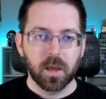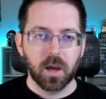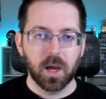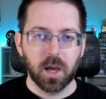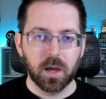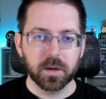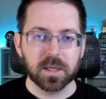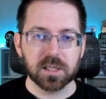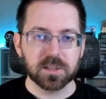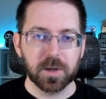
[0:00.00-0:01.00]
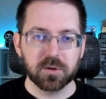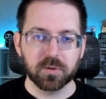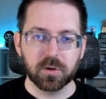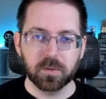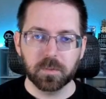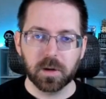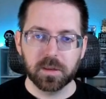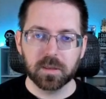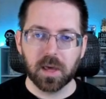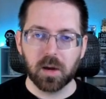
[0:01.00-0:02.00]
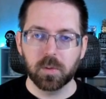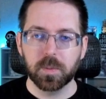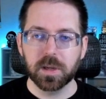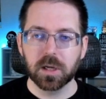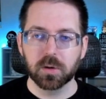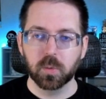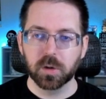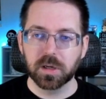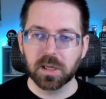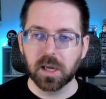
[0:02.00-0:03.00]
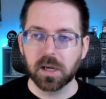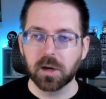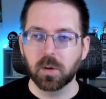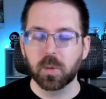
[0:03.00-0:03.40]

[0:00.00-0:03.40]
Guest bedroom. I think that would be a good one to get here.